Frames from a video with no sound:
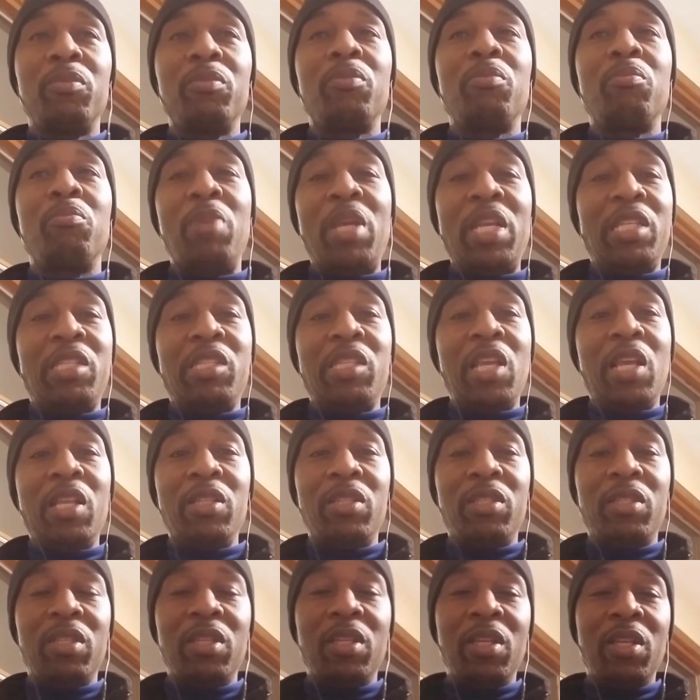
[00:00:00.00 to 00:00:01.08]
Made
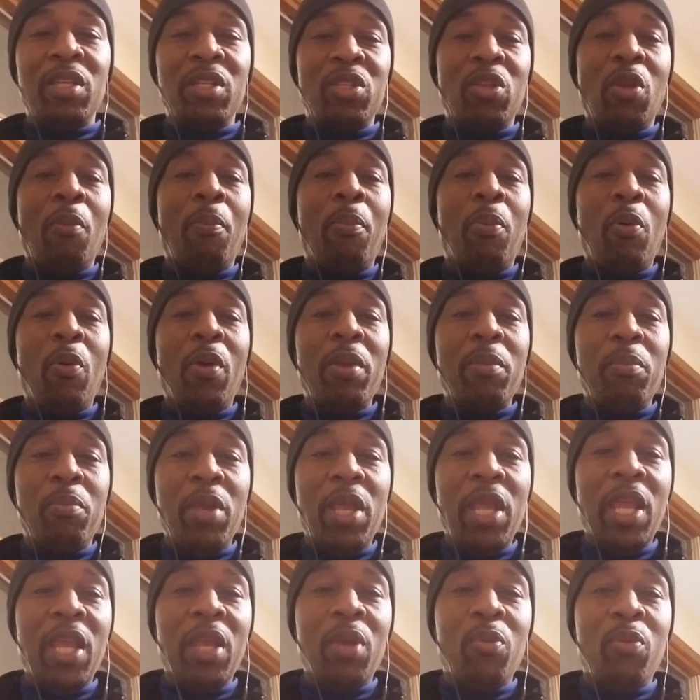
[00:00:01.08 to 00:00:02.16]
sense. Their point
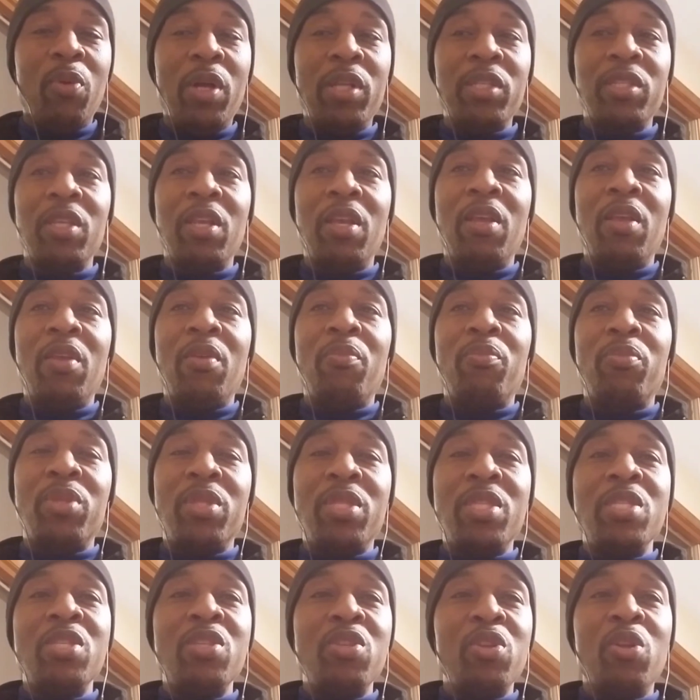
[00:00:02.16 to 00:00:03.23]
being was,
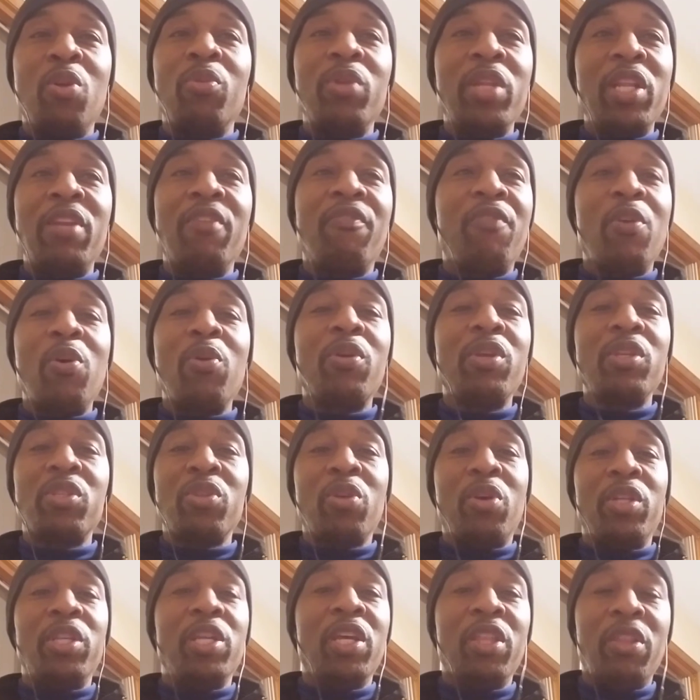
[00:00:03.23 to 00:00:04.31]
you don't need to focus
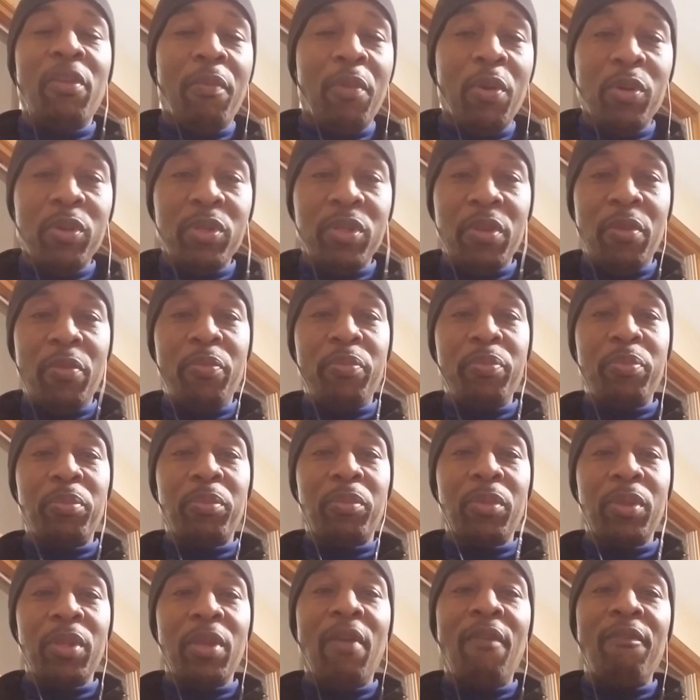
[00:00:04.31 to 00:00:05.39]
on the other person.
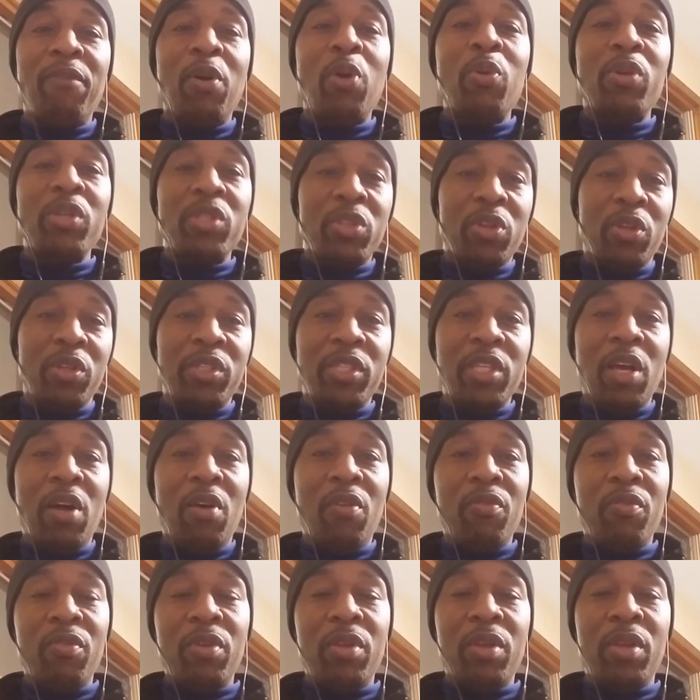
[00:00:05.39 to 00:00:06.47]
Focus on
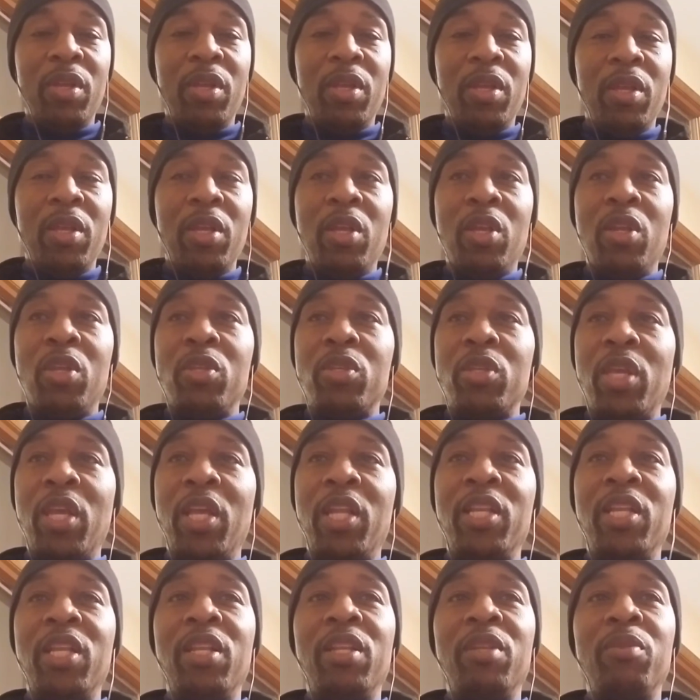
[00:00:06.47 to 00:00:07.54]
self. And
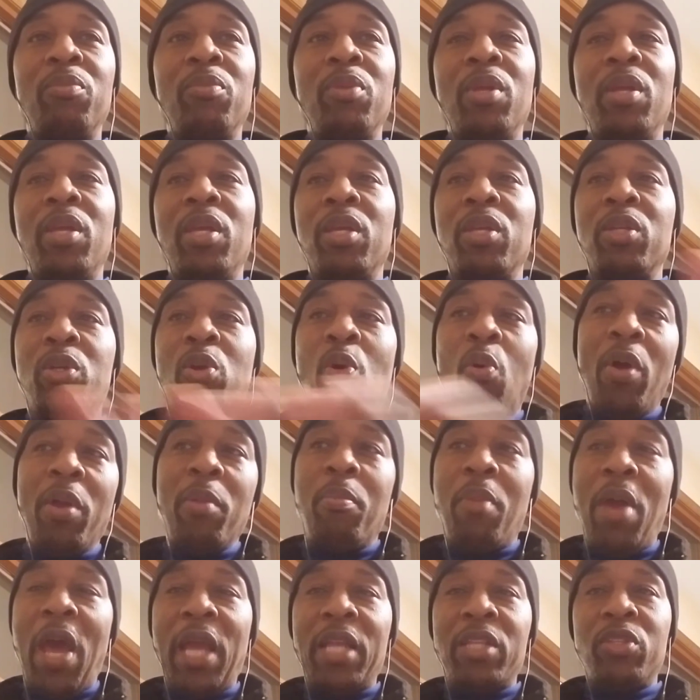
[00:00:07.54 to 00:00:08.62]
then going
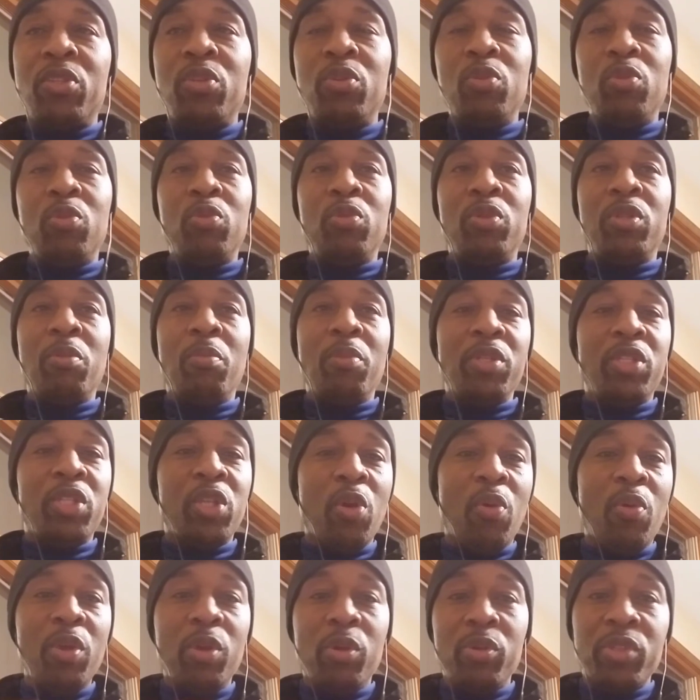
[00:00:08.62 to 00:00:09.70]
back to the
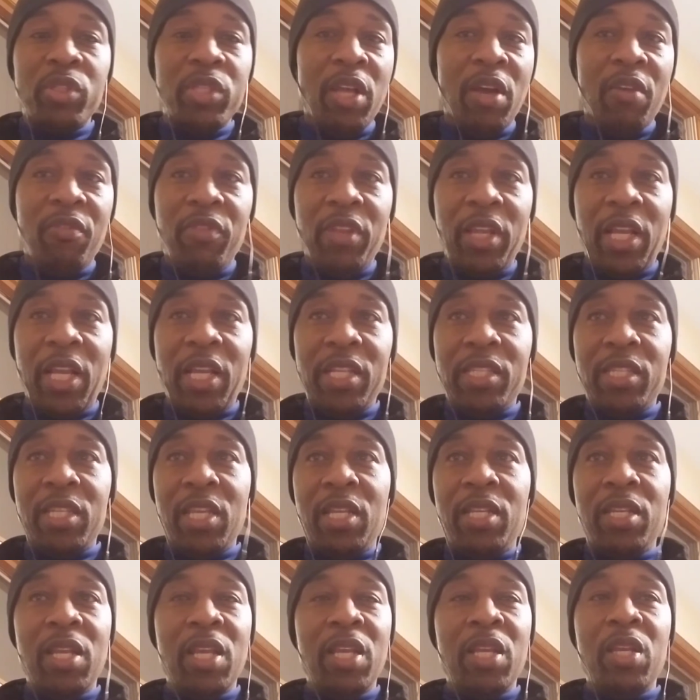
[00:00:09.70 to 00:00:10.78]
material stuff, like I
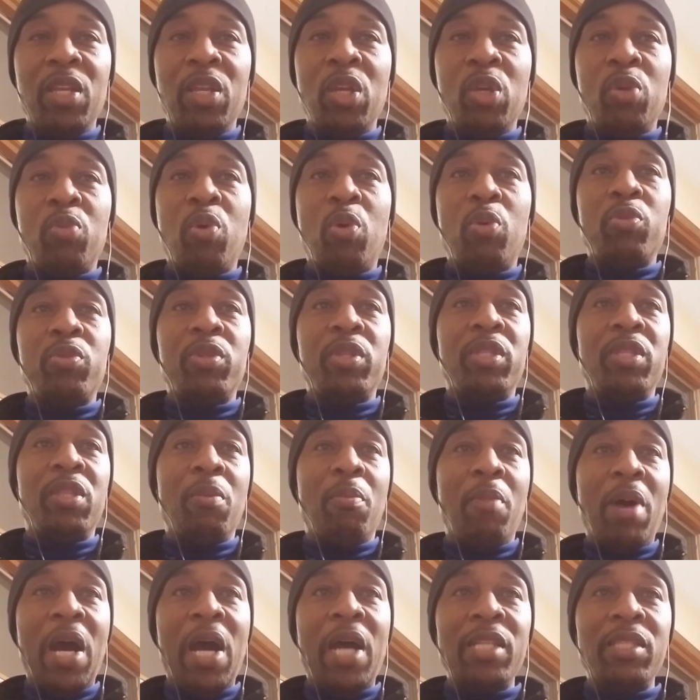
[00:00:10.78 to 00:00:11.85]
said, in quote, the
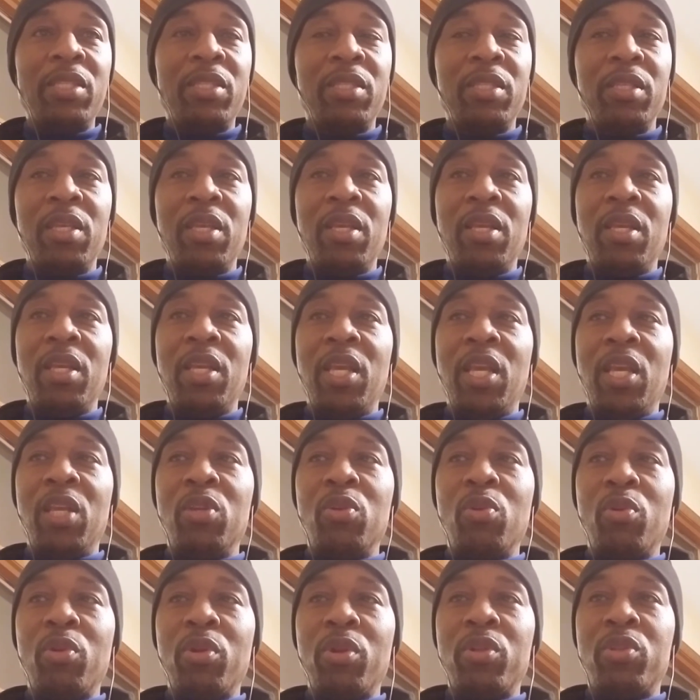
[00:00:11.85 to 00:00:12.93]
Motts, in
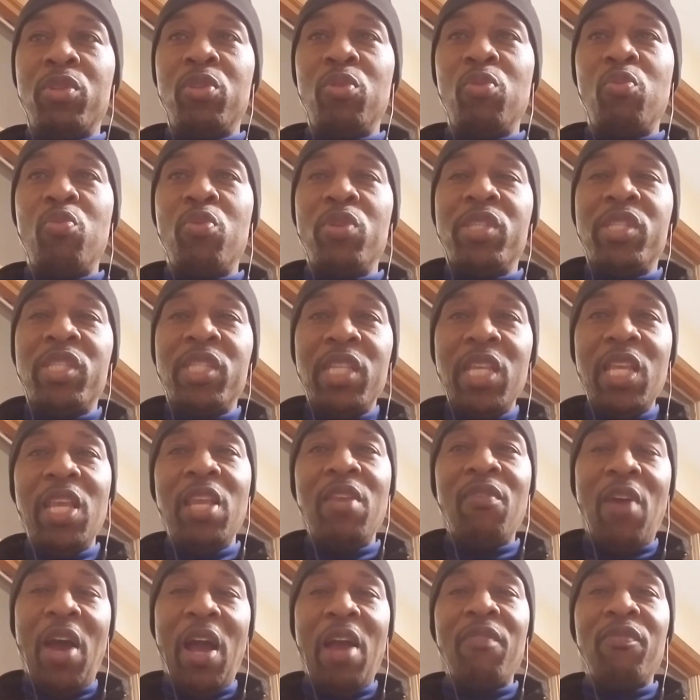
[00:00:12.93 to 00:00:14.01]
order to receive,
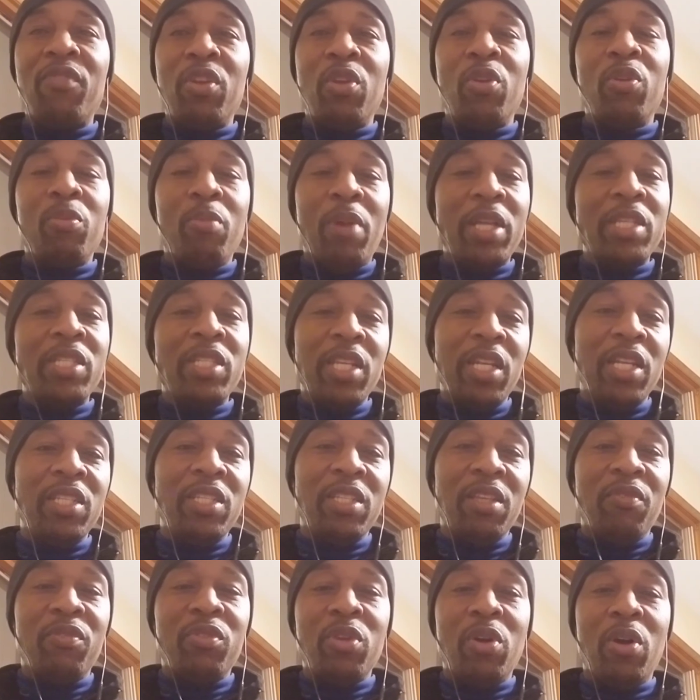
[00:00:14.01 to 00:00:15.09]
I've learned, my studies
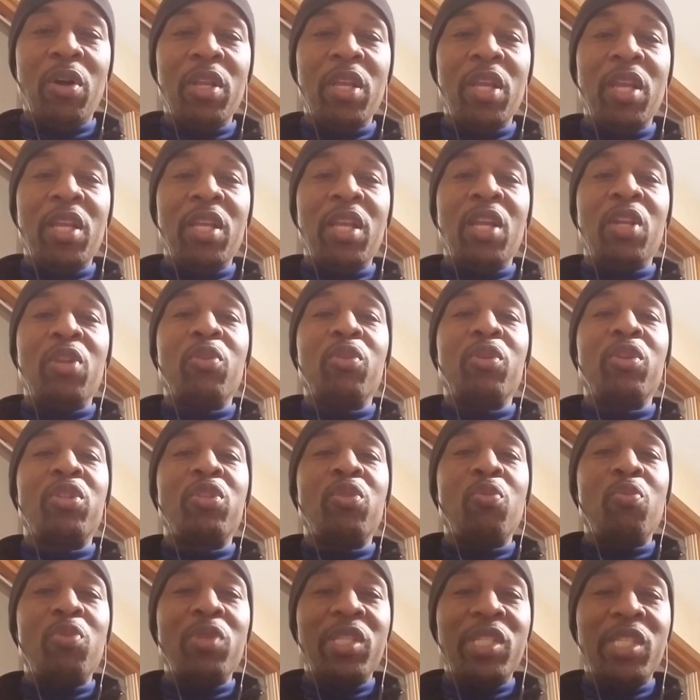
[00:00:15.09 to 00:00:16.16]
have taught, in order to
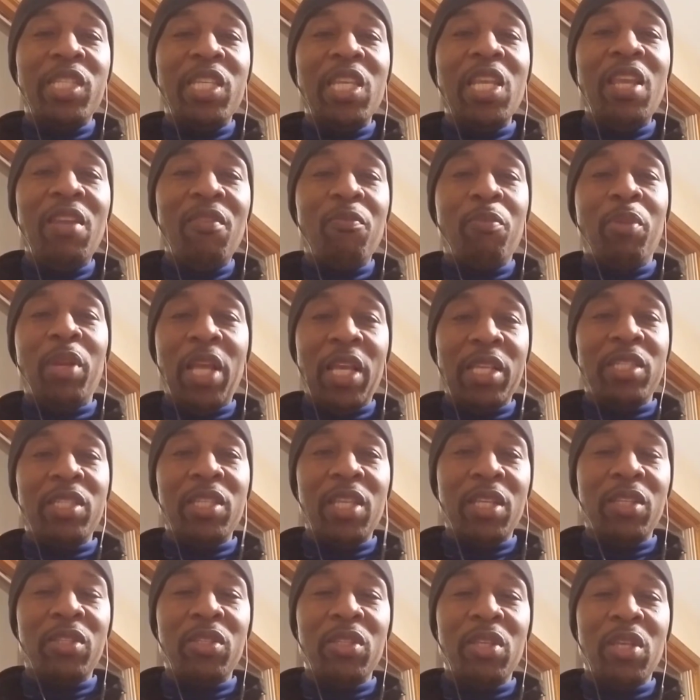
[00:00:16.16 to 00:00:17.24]
receive
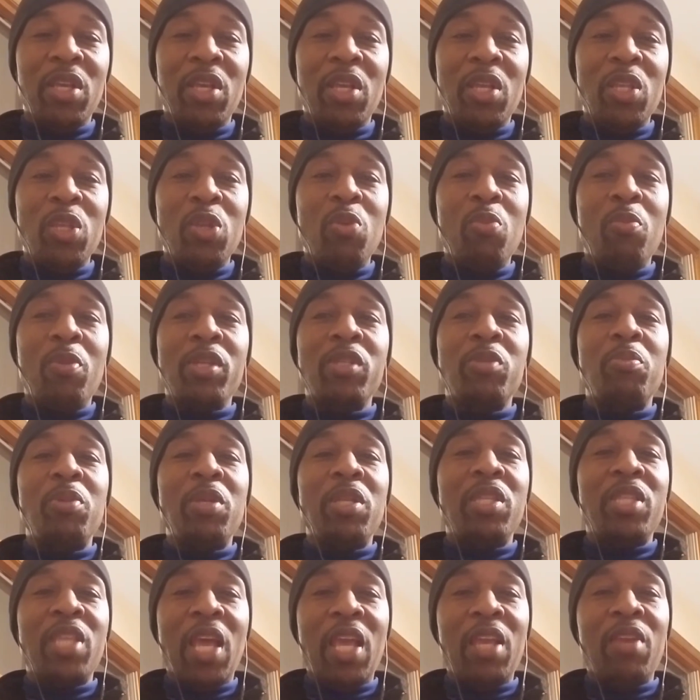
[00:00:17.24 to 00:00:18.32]
blessings, you must be
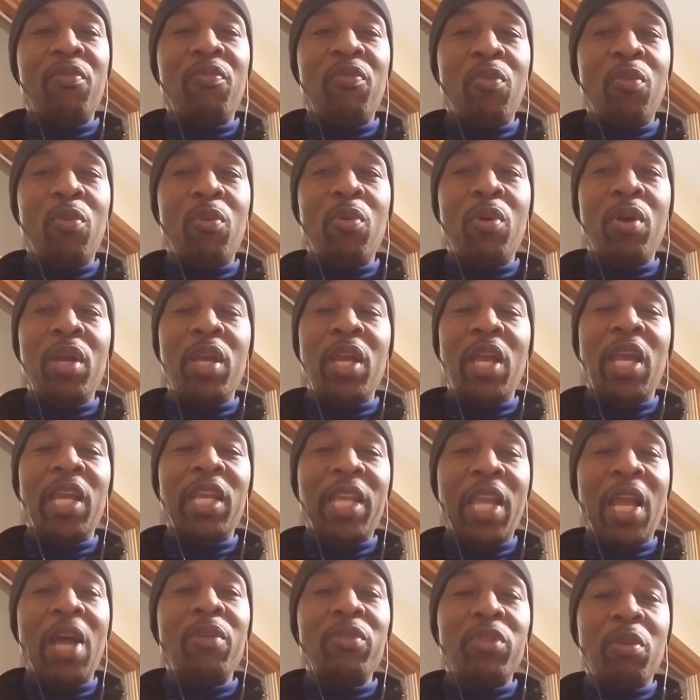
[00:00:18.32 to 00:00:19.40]
thankful and
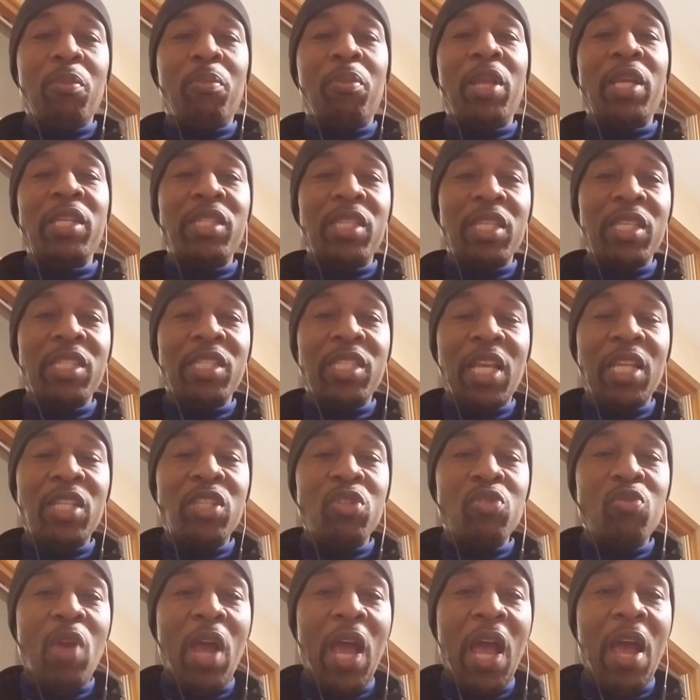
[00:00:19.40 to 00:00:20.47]
count the blessings that
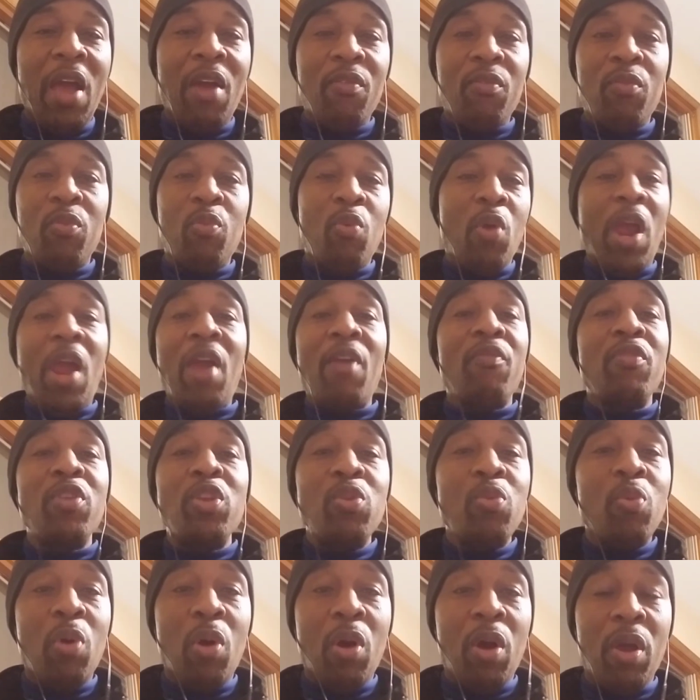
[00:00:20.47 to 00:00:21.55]
you have, wherever
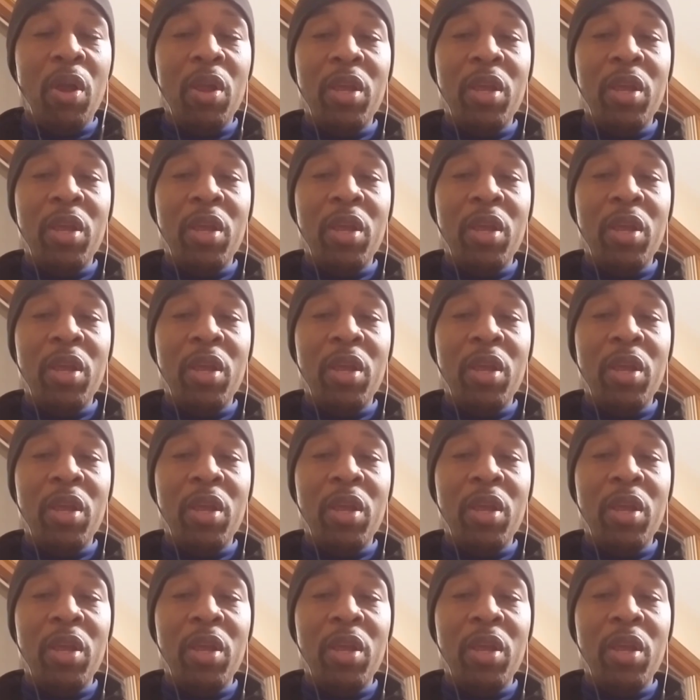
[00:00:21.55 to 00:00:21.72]
you are.